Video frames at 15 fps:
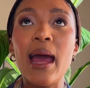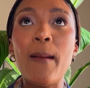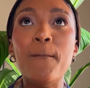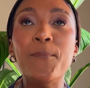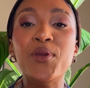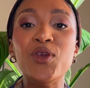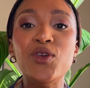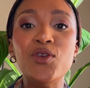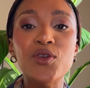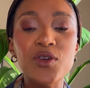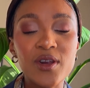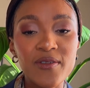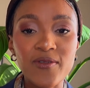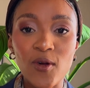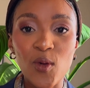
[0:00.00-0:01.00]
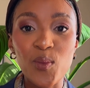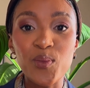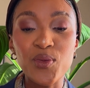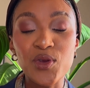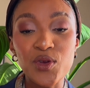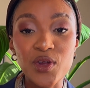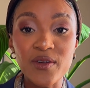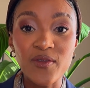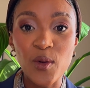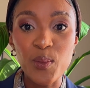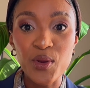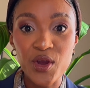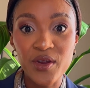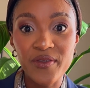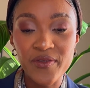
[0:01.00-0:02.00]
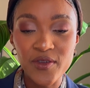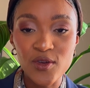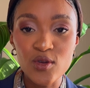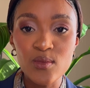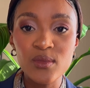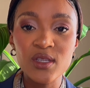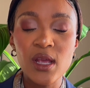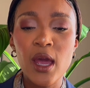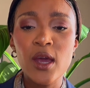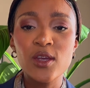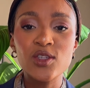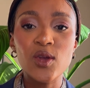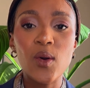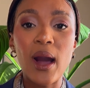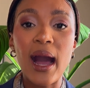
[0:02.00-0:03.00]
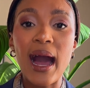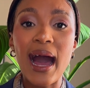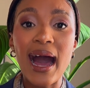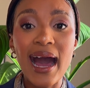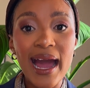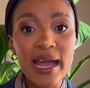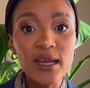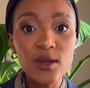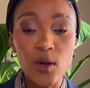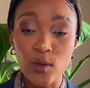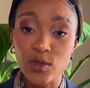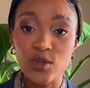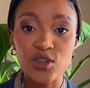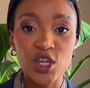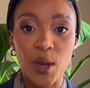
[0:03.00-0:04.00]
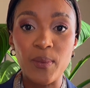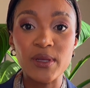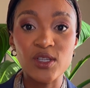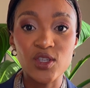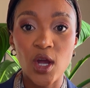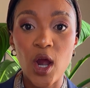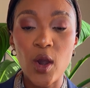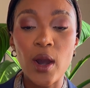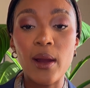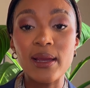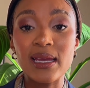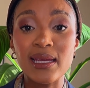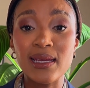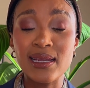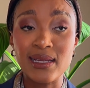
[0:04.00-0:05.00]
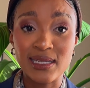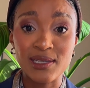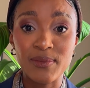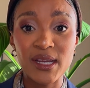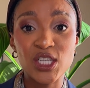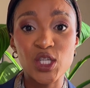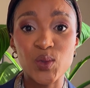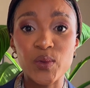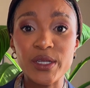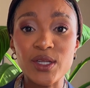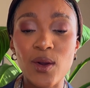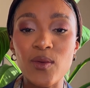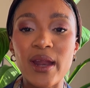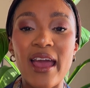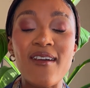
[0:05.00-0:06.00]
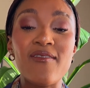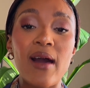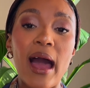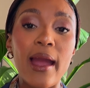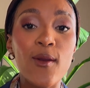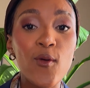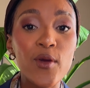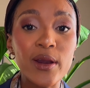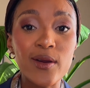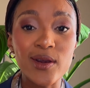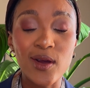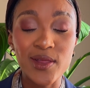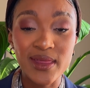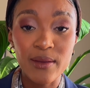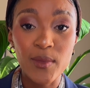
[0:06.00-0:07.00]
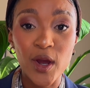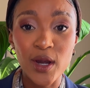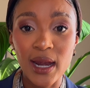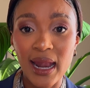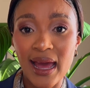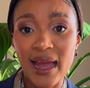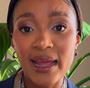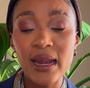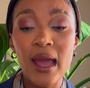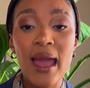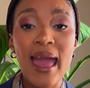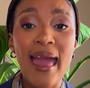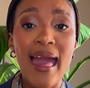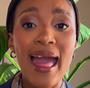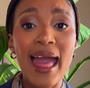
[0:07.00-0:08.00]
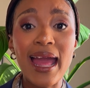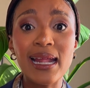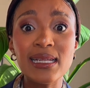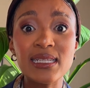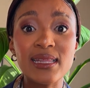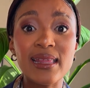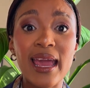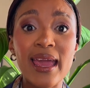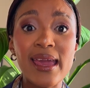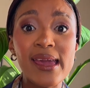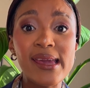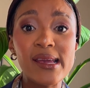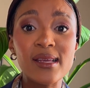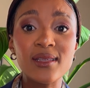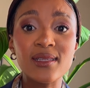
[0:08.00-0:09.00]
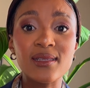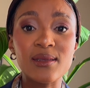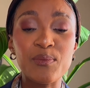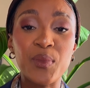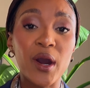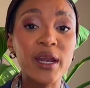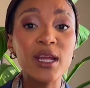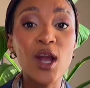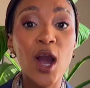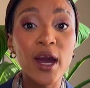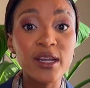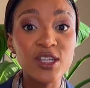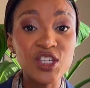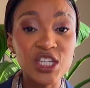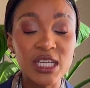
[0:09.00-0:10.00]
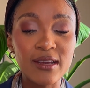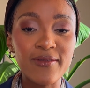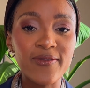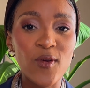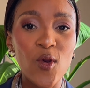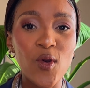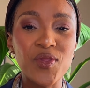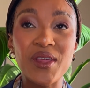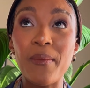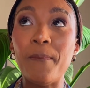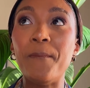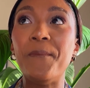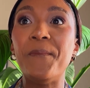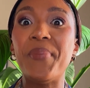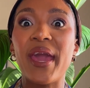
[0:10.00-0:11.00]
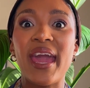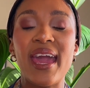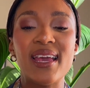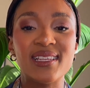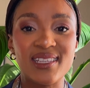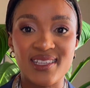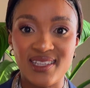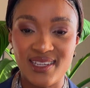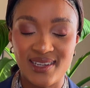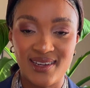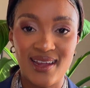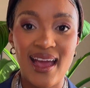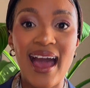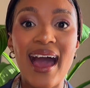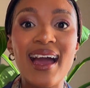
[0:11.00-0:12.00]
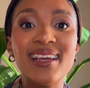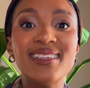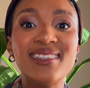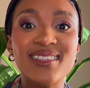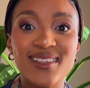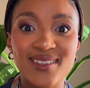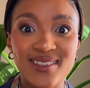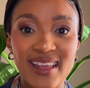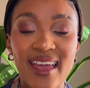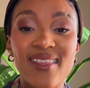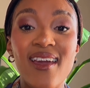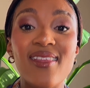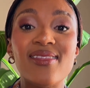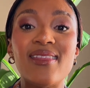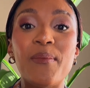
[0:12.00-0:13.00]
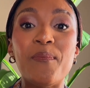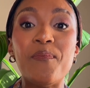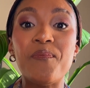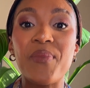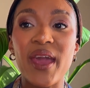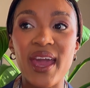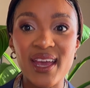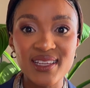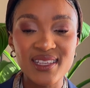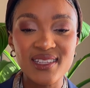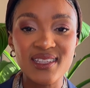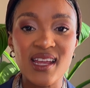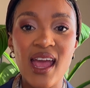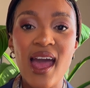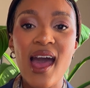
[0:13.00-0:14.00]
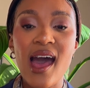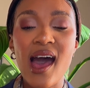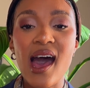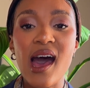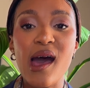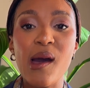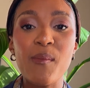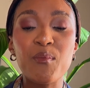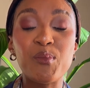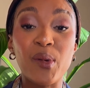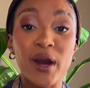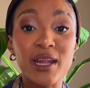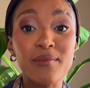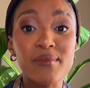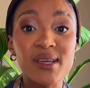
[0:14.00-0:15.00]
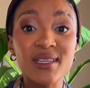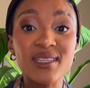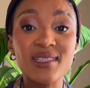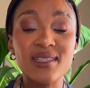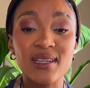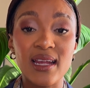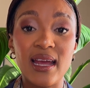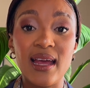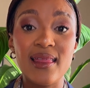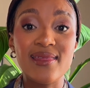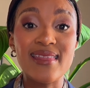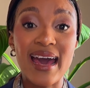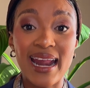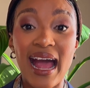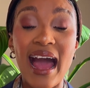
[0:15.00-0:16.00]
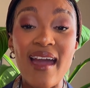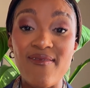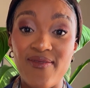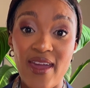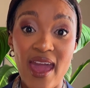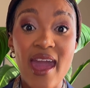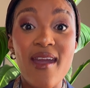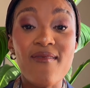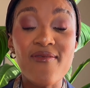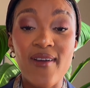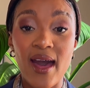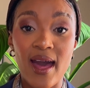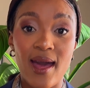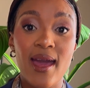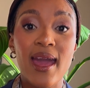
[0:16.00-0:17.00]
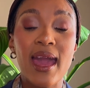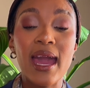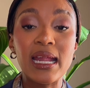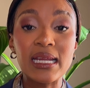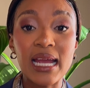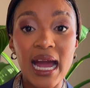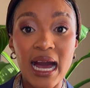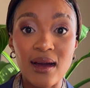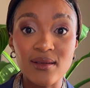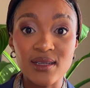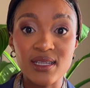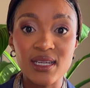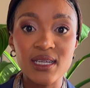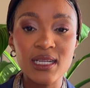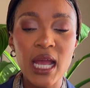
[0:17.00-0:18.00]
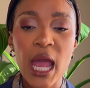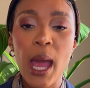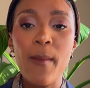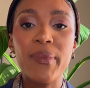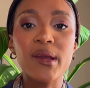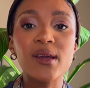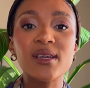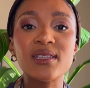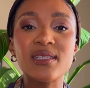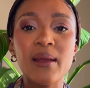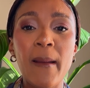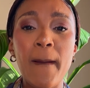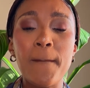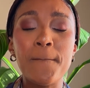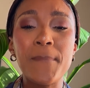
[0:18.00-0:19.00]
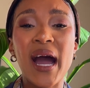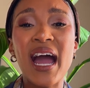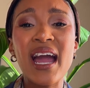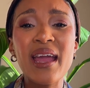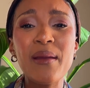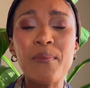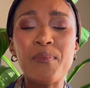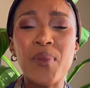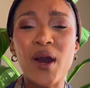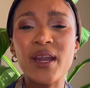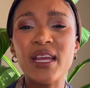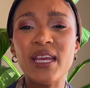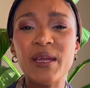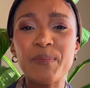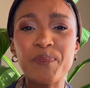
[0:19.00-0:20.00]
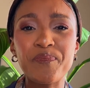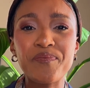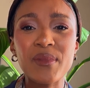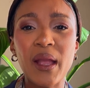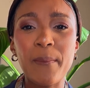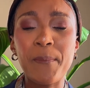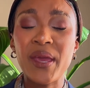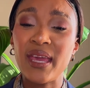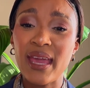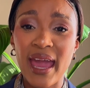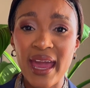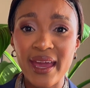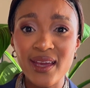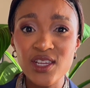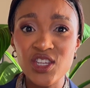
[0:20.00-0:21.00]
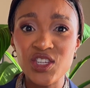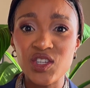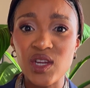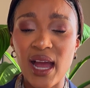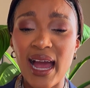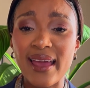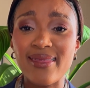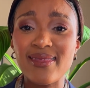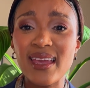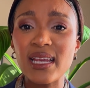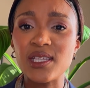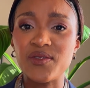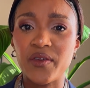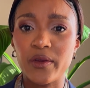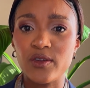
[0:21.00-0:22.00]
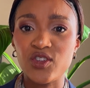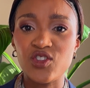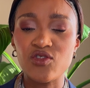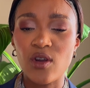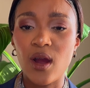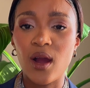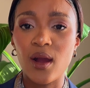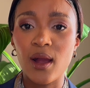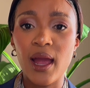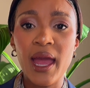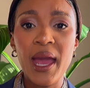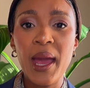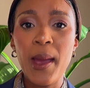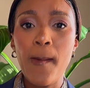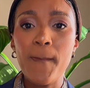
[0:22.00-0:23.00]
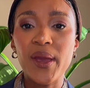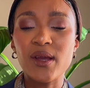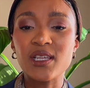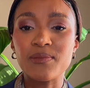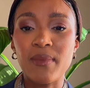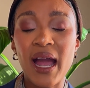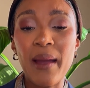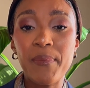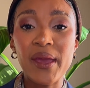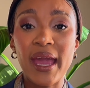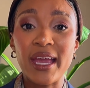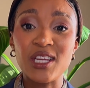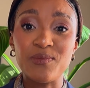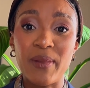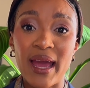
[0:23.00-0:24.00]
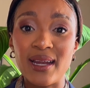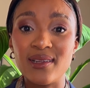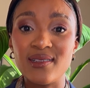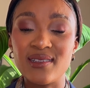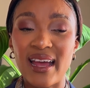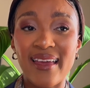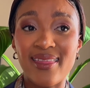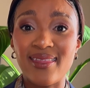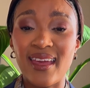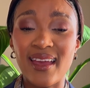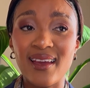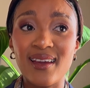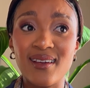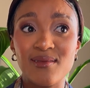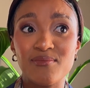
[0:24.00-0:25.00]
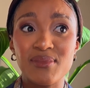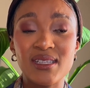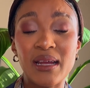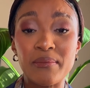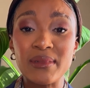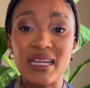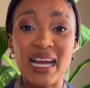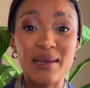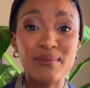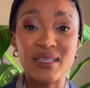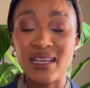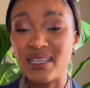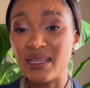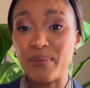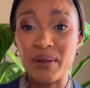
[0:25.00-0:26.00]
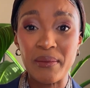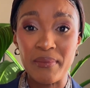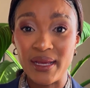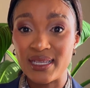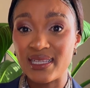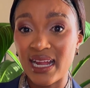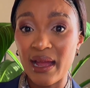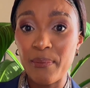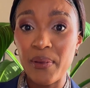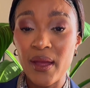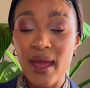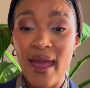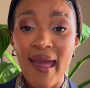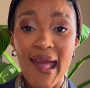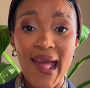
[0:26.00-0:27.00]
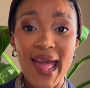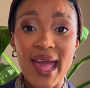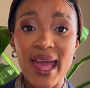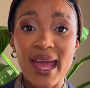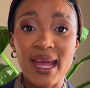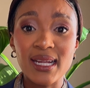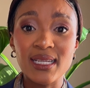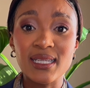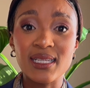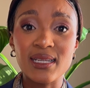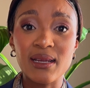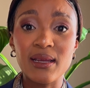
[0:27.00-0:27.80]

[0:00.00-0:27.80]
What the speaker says: beautiful, beautiful perfumes. So I also shop at Zara, in as much as we don't have. I order them online, and there is Bodycology for the best. I still say they're the best body mist that I've ever encountered, because my body pH, I think, is very strong, because my pH balance, I think, sometimes is a bit messed up, and